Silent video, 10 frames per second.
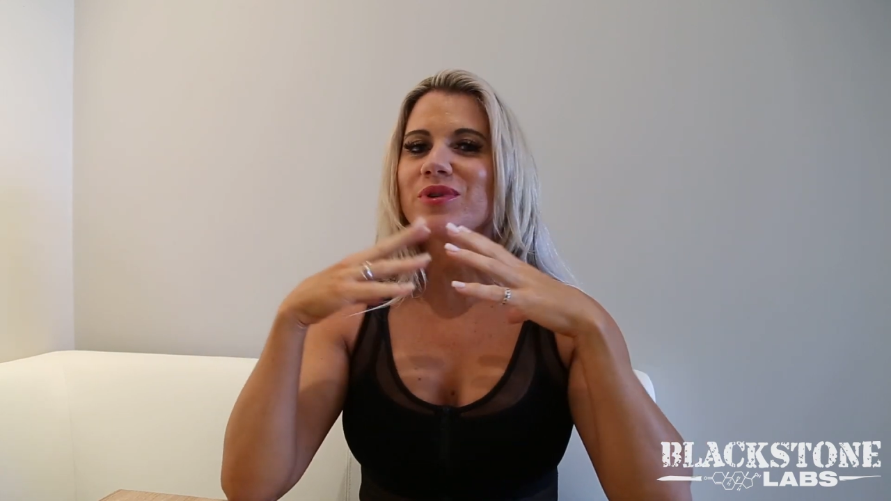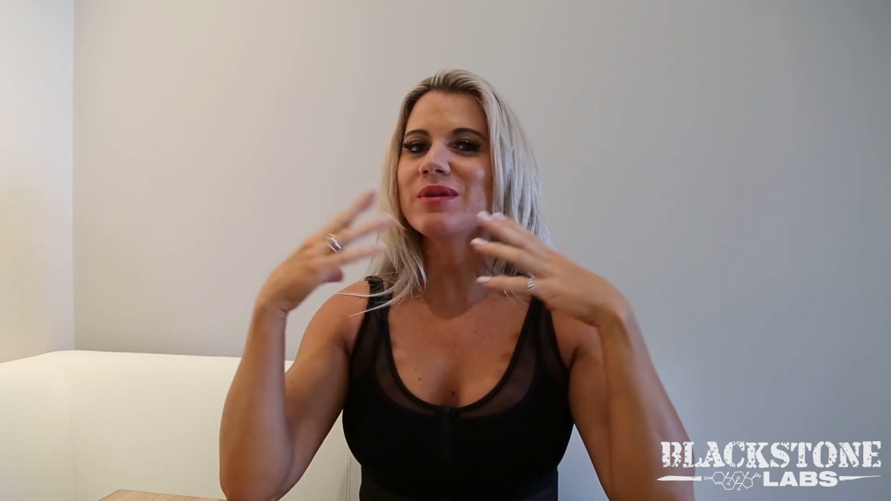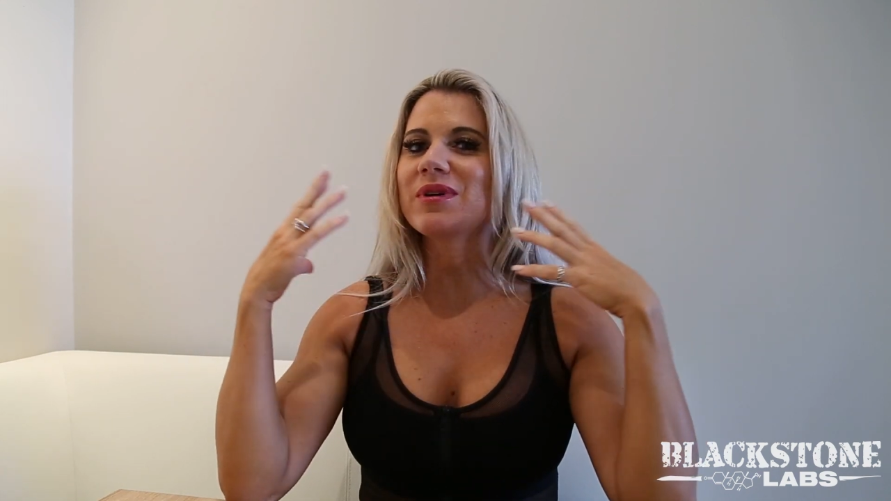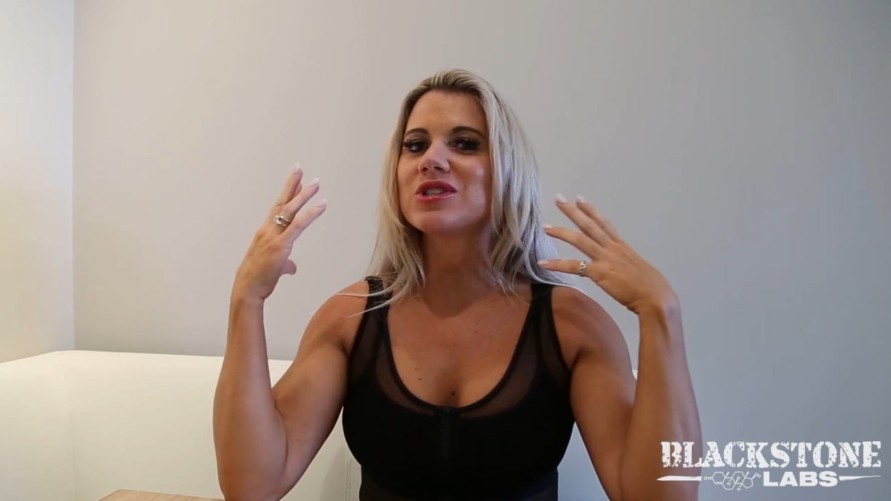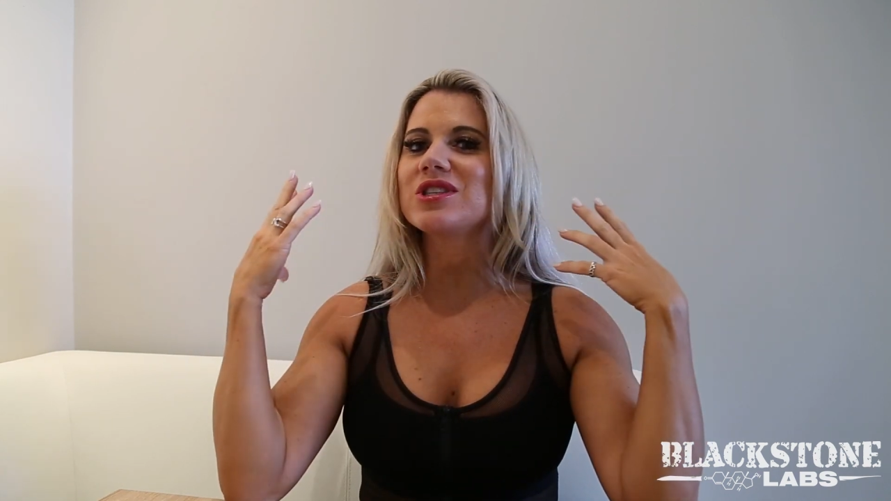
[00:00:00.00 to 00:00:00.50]

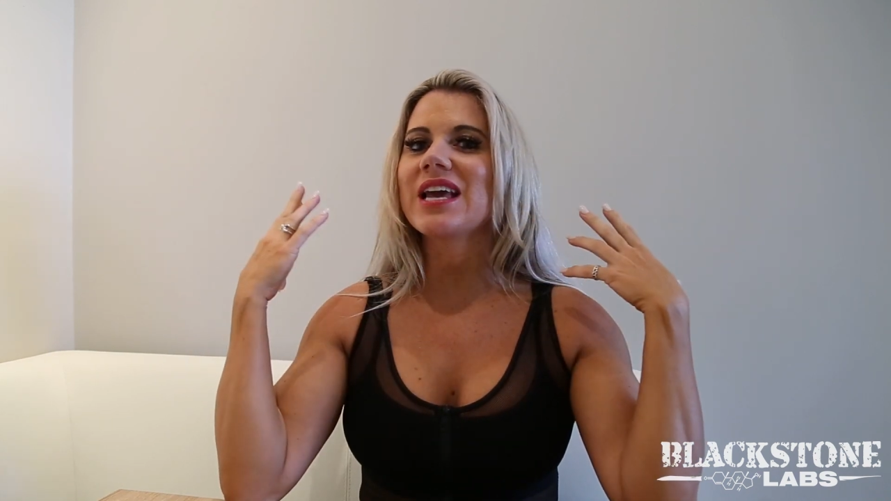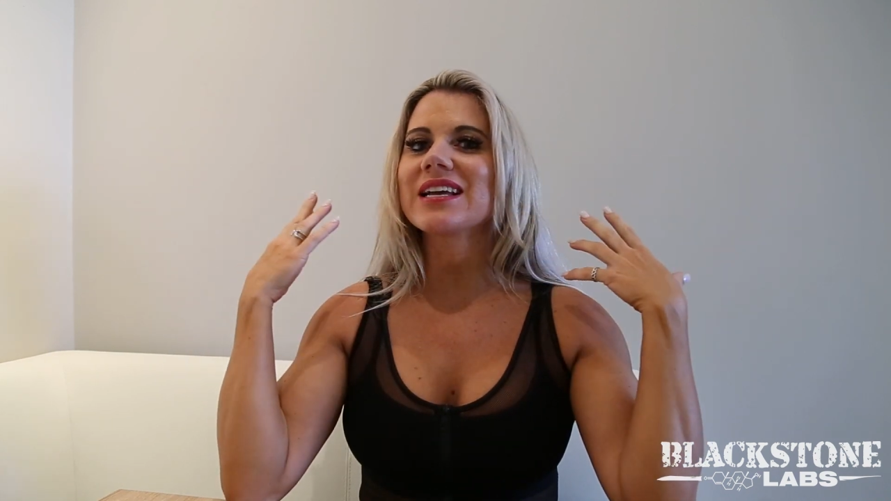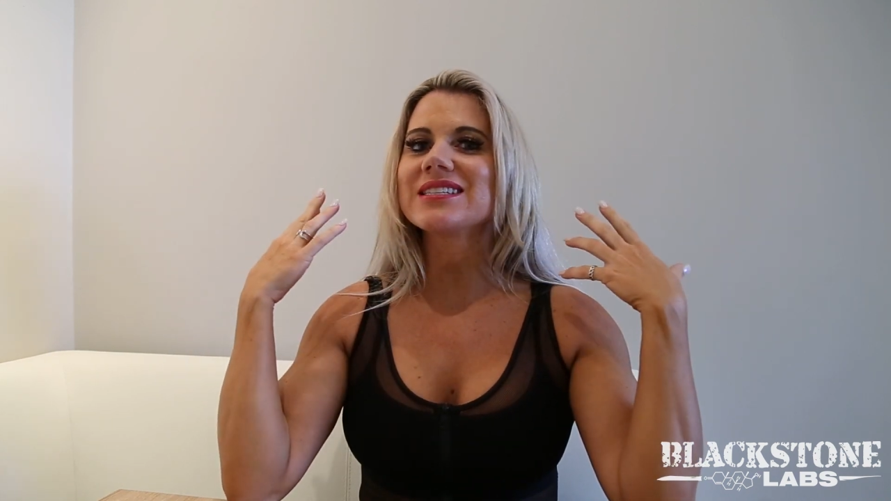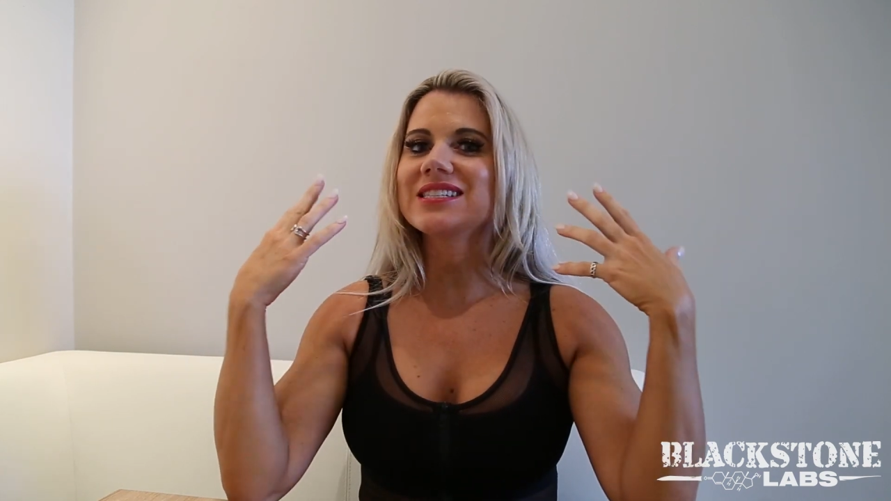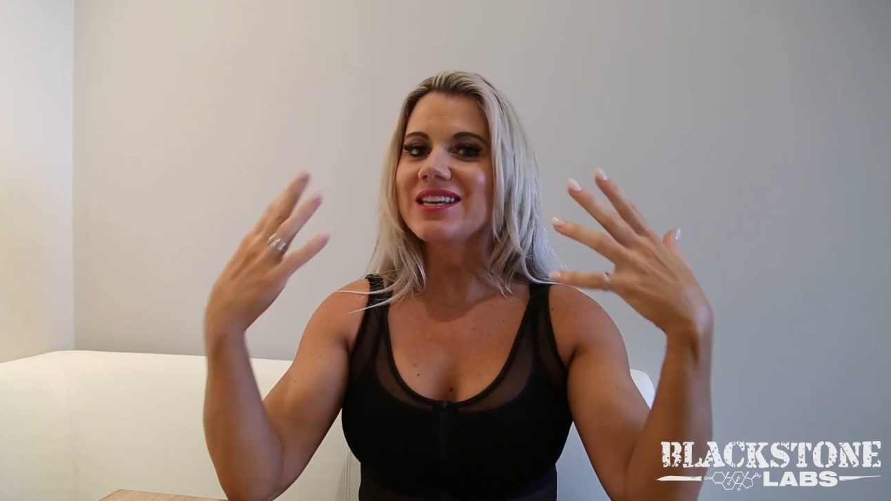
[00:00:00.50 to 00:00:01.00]
pretty much the
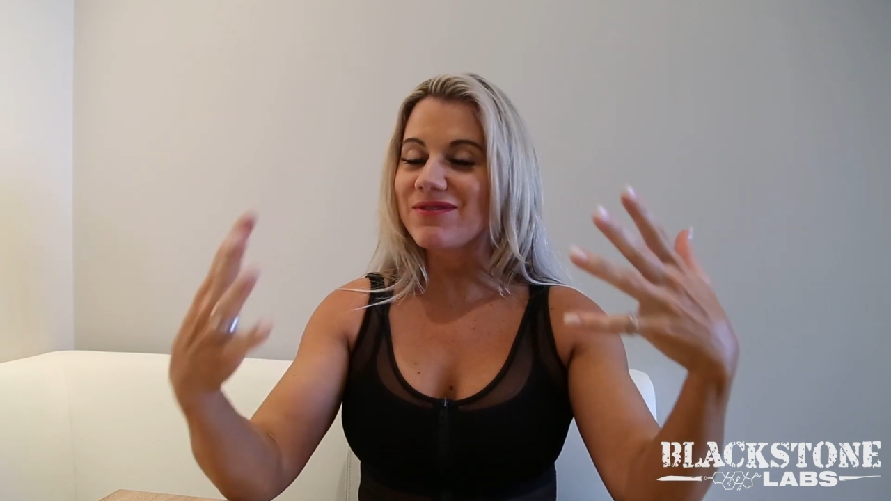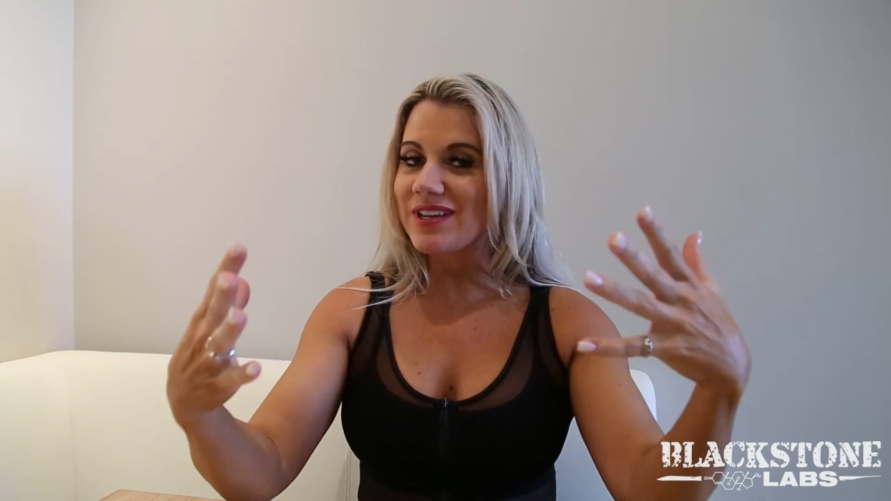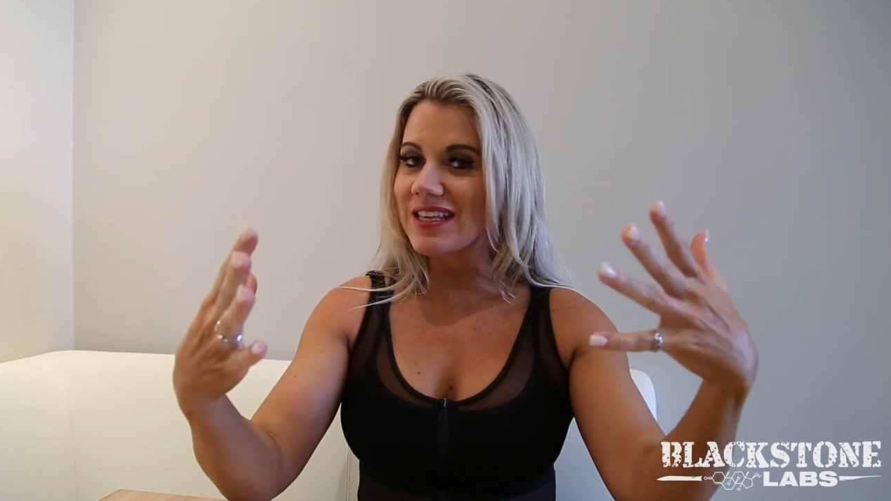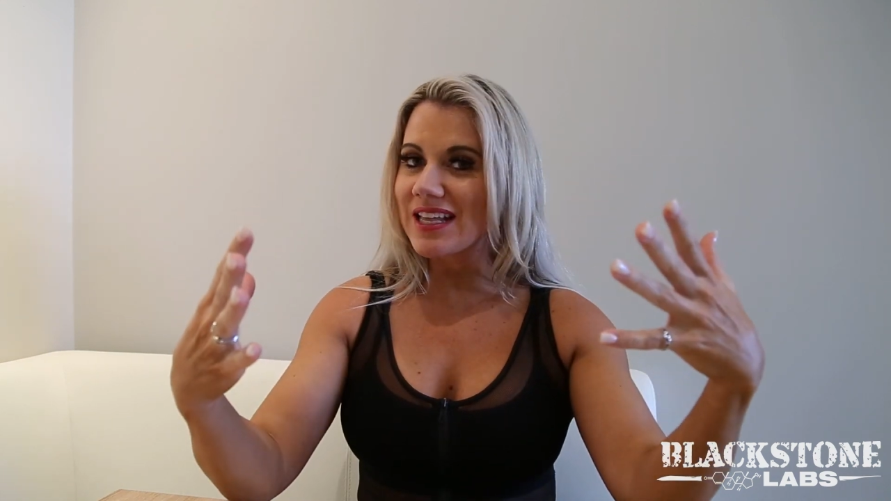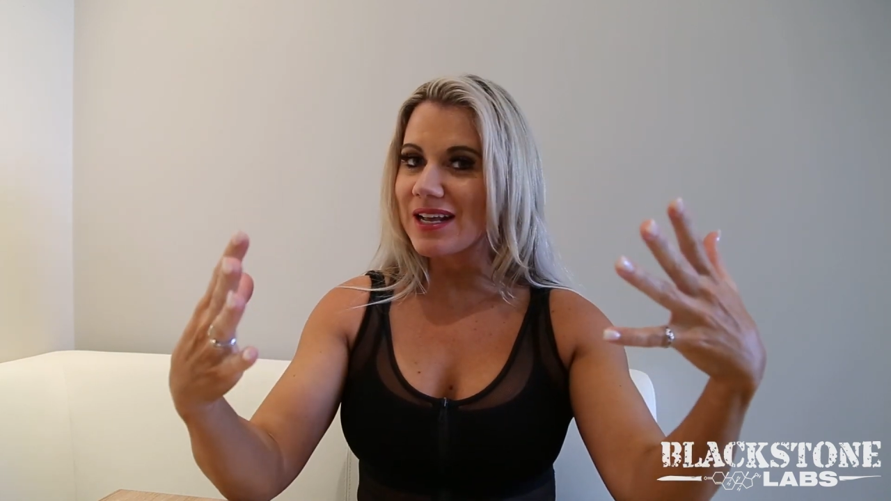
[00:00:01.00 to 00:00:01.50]

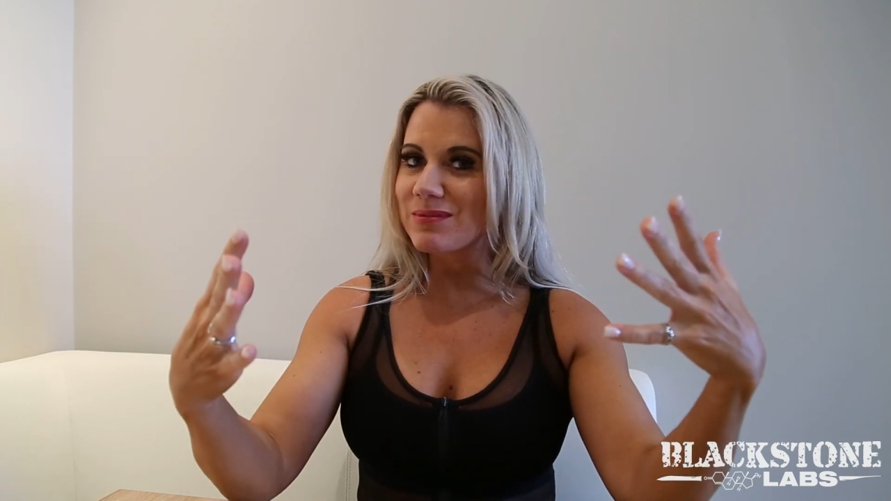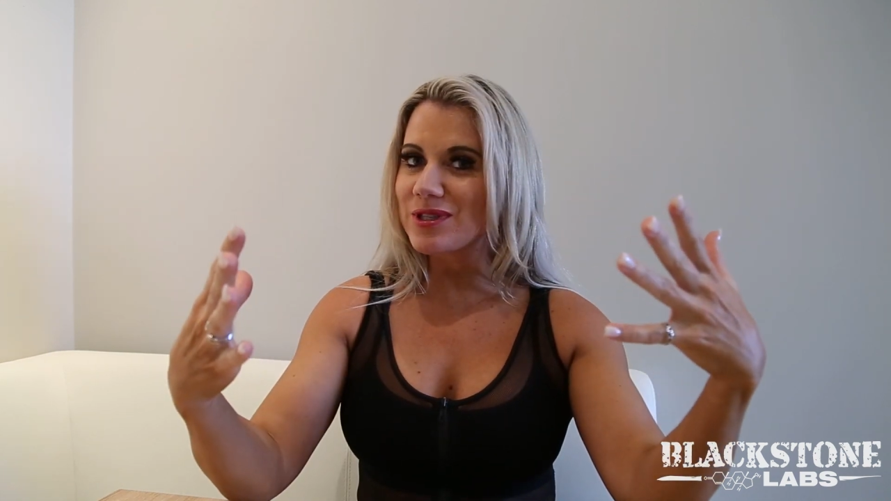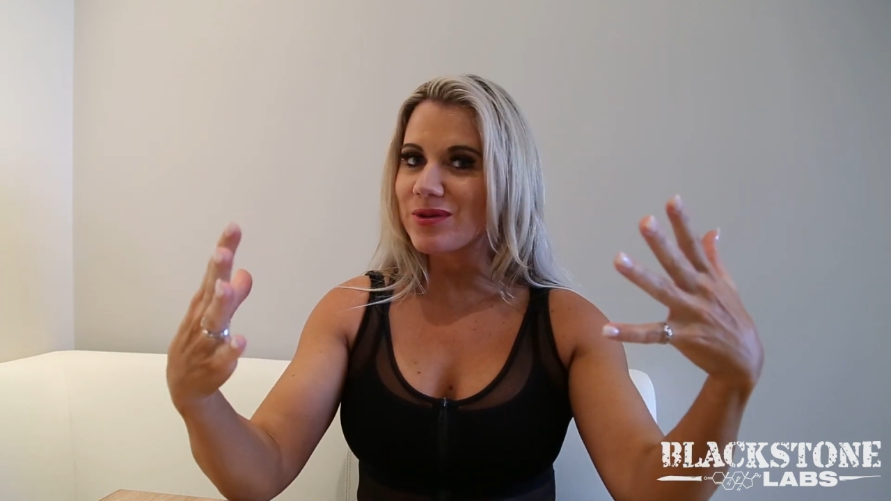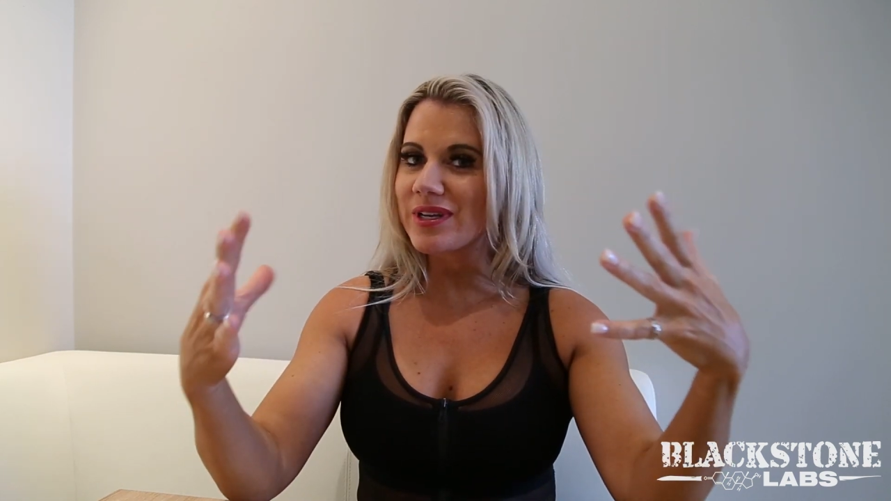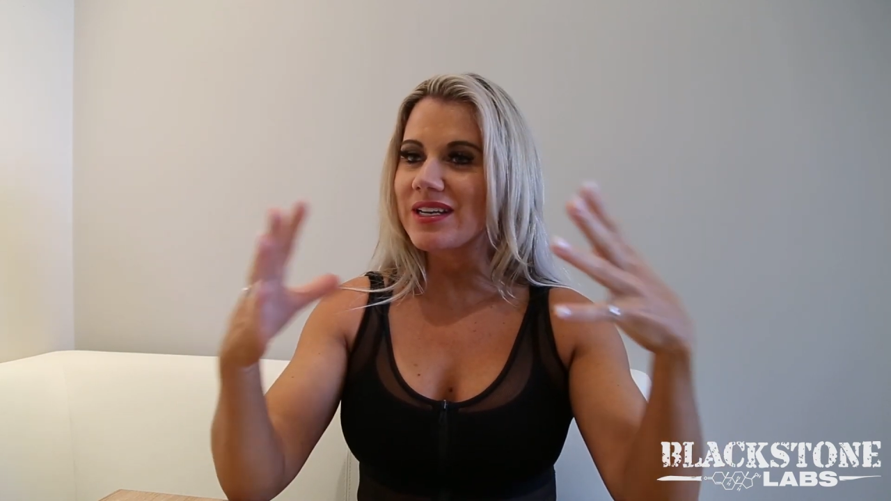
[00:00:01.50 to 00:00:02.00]
activity that I'm
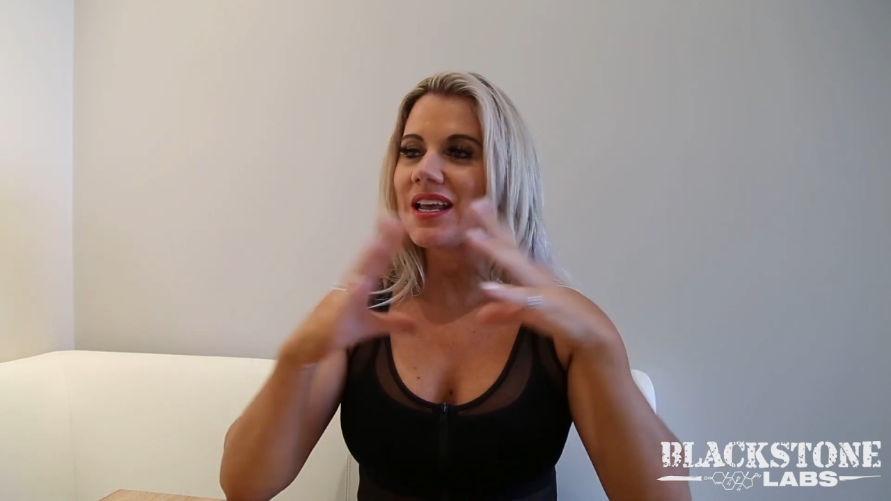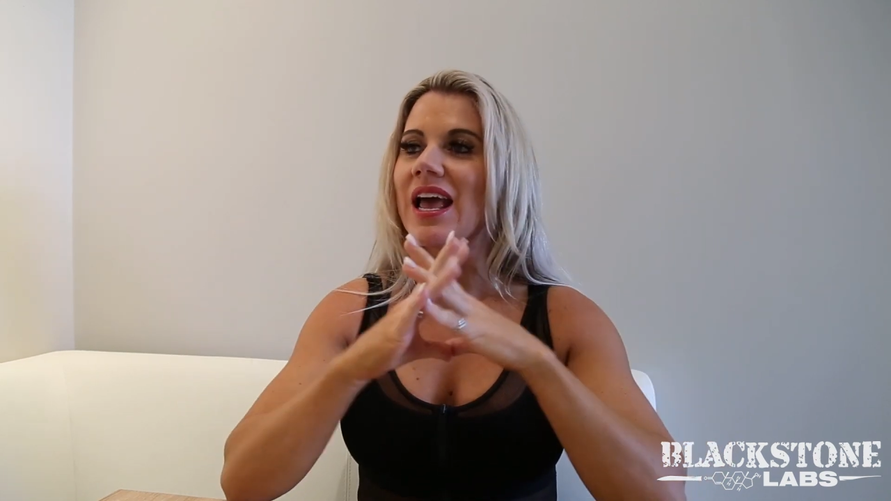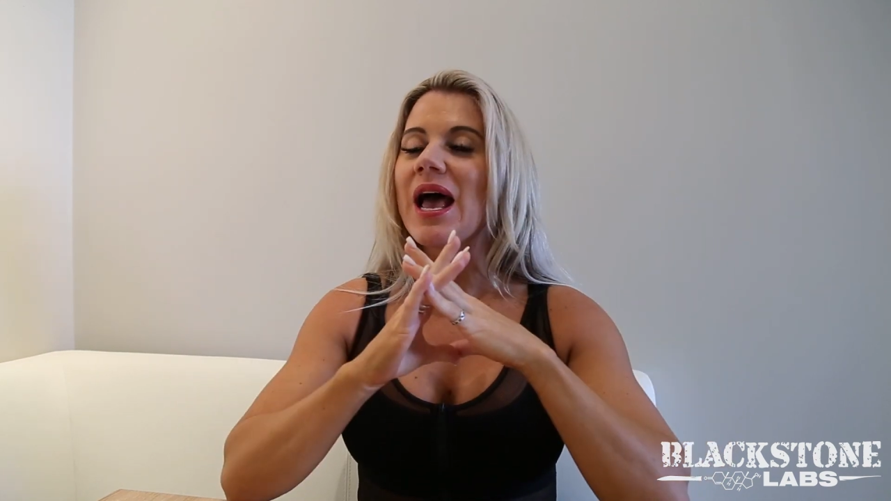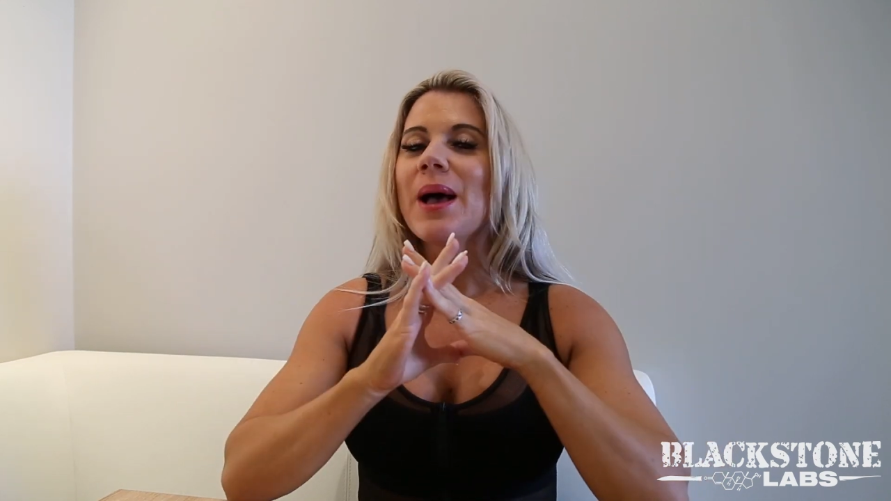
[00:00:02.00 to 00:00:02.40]
doing,